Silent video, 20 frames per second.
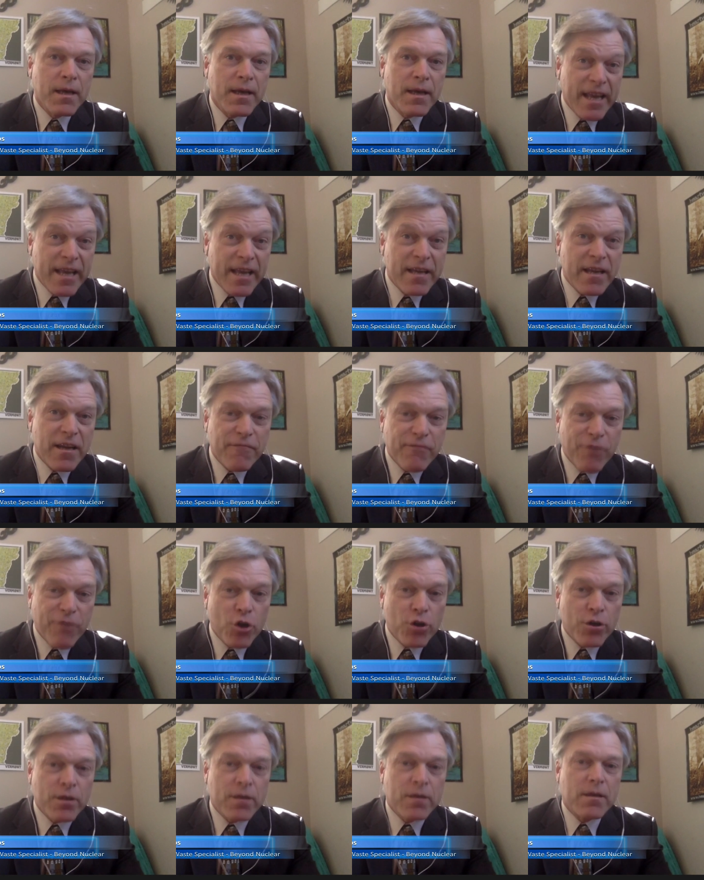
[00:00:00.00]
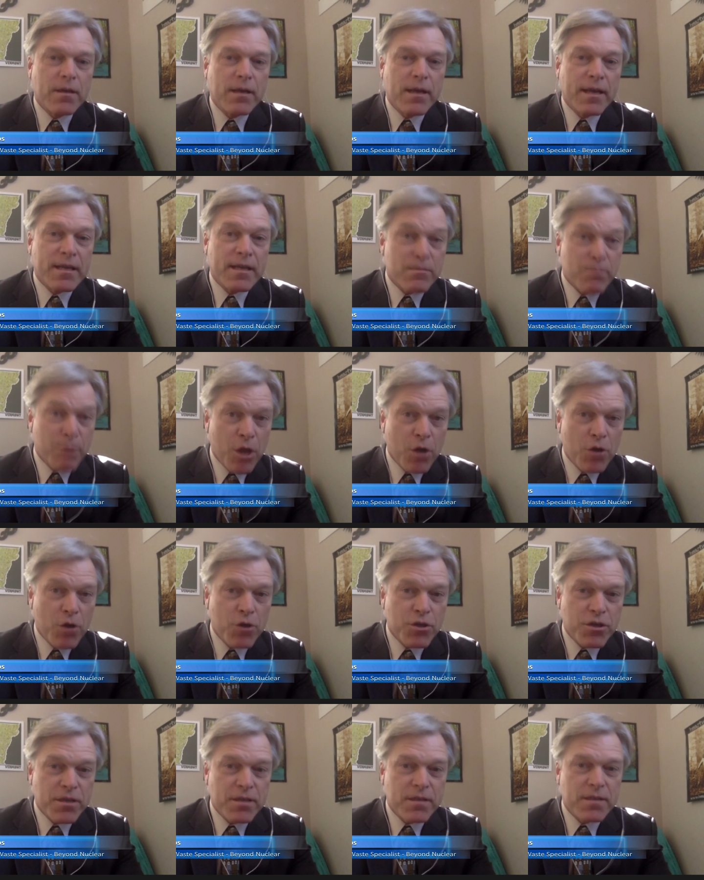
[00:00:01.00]
inadvertent
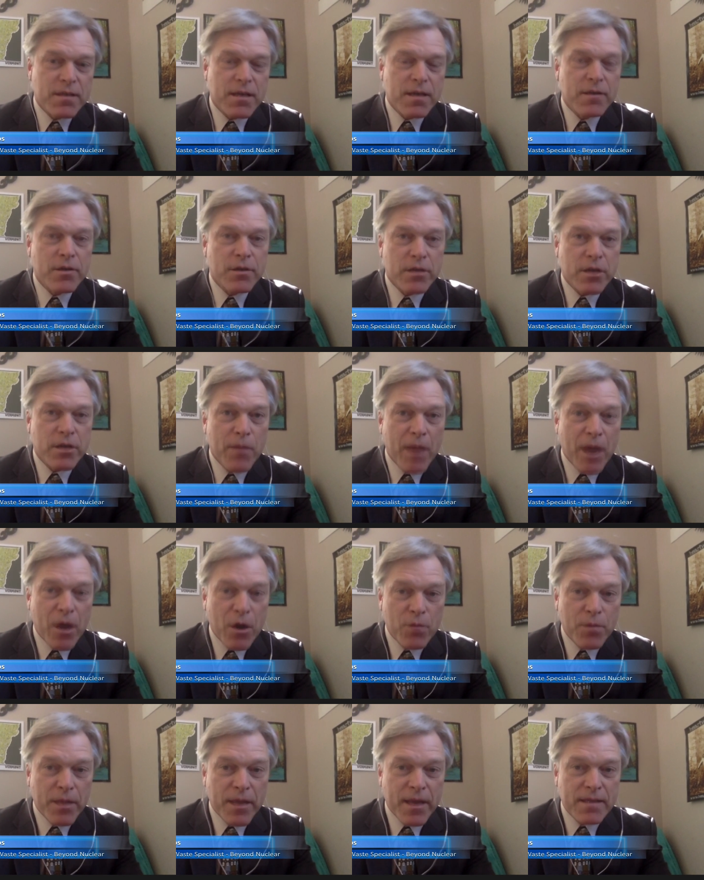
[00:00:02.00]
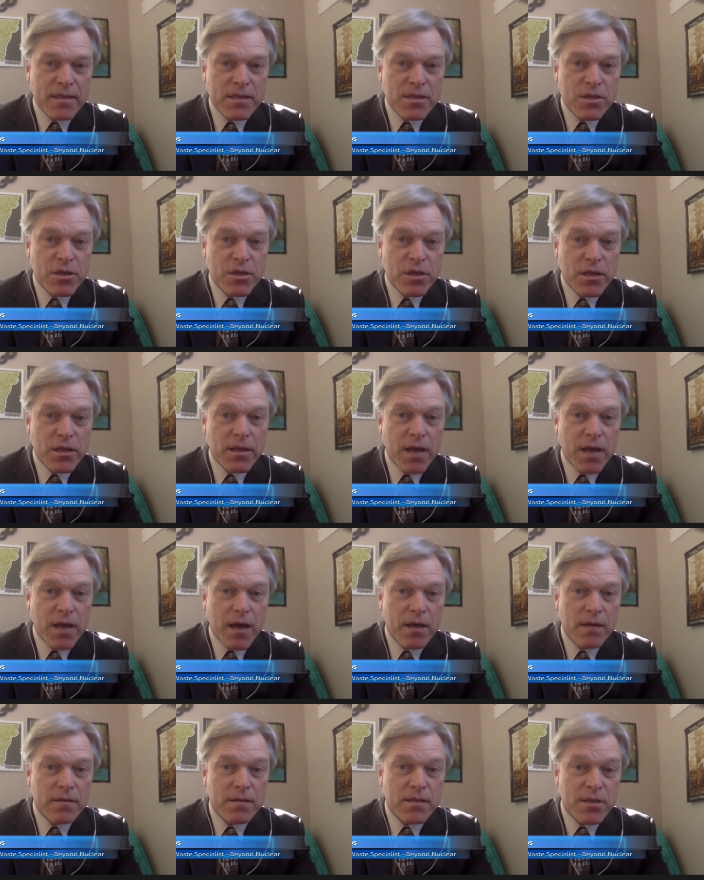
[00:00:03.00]
explosions at nuclear power plants could
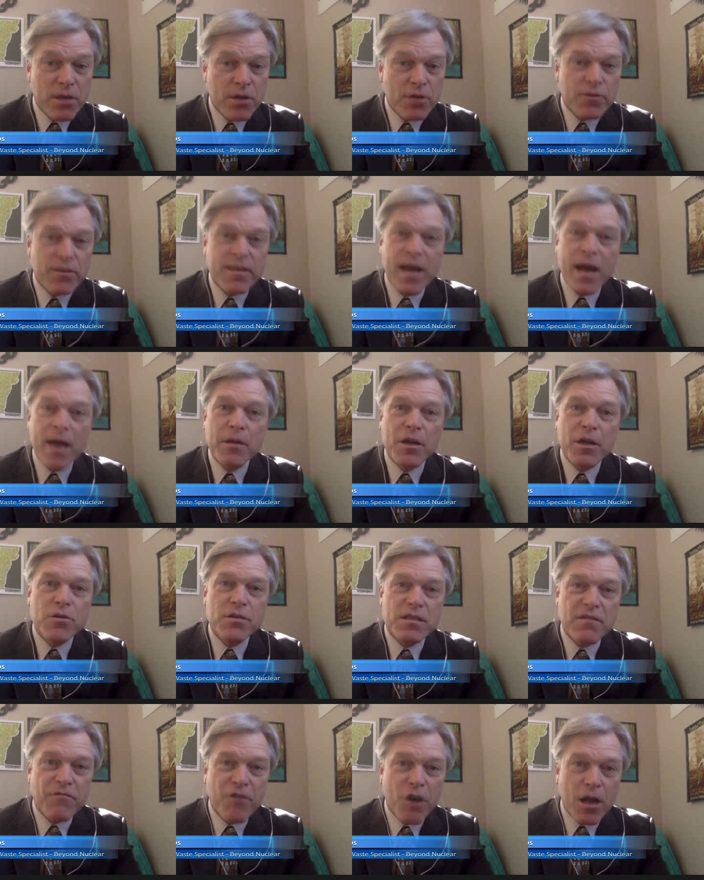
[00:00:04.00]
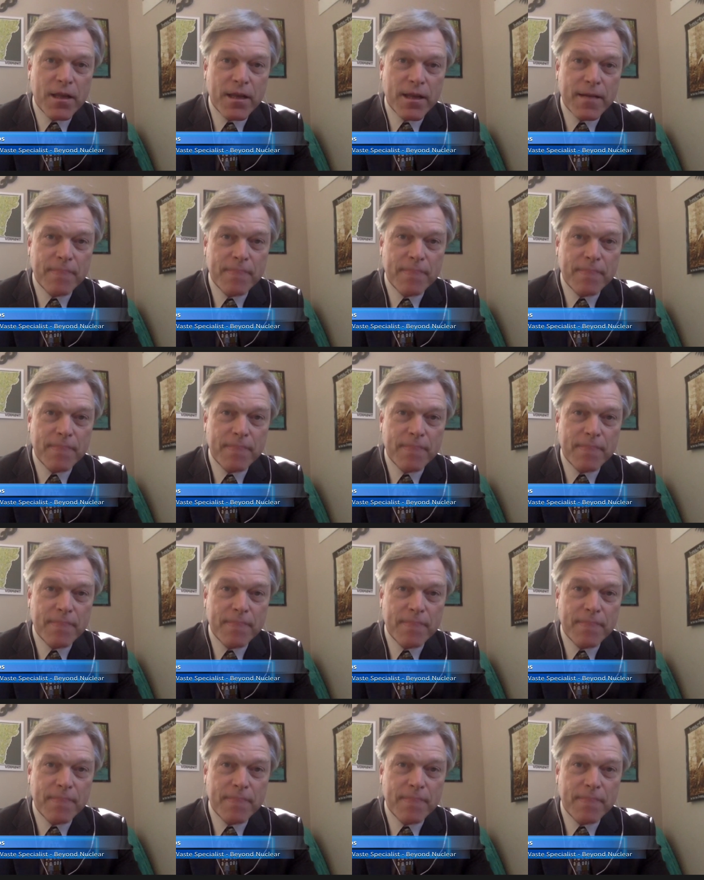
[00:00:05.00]
start the dominoes to falling.